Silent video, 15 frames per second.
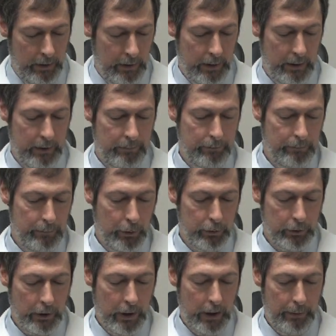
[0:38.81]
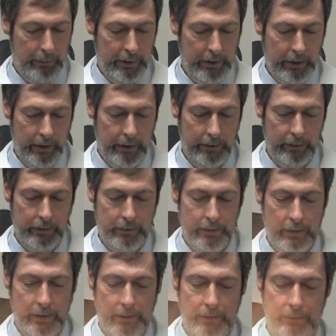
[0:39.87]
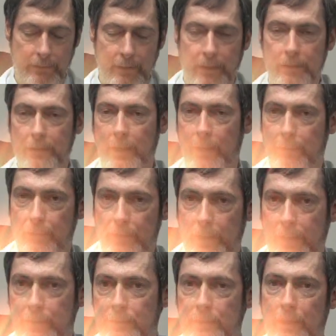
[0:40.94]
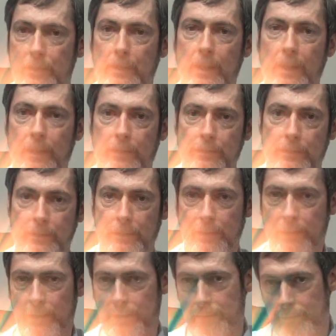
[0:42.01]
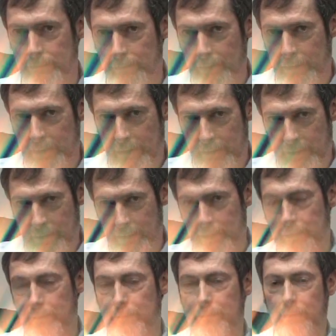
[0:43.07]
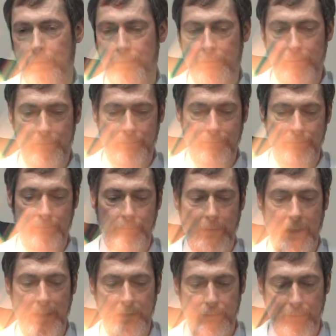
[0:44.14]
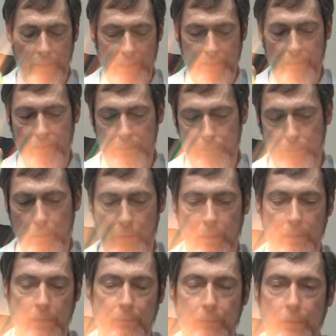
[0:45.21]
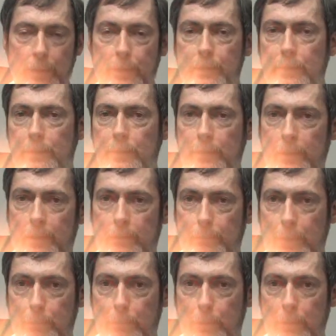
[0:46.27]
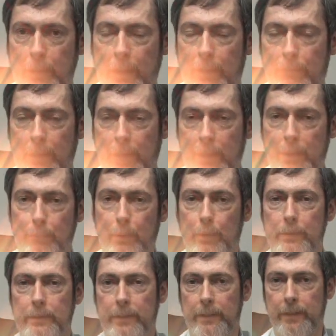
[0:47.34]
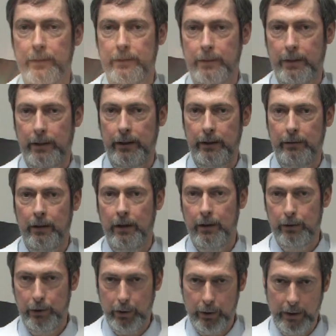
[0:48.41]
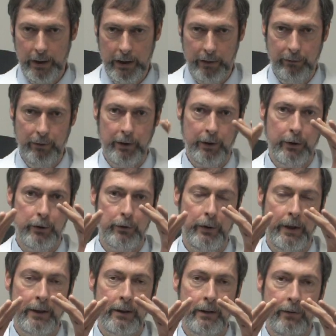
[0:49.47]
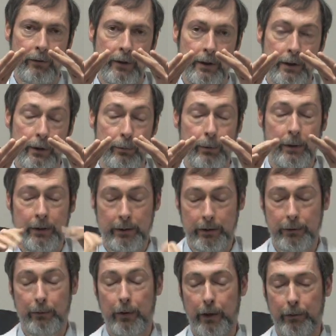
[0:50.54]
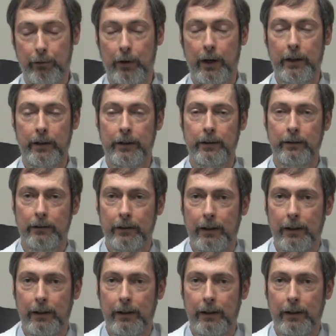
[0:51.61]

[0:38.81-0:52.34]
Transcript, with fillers: Um, most common is uh, to have things such as uh, a fl flash of light that doesn't belong in the vision. Uh, people can have lightning bolts that they see. You can have a constriction of vision, which is very frightening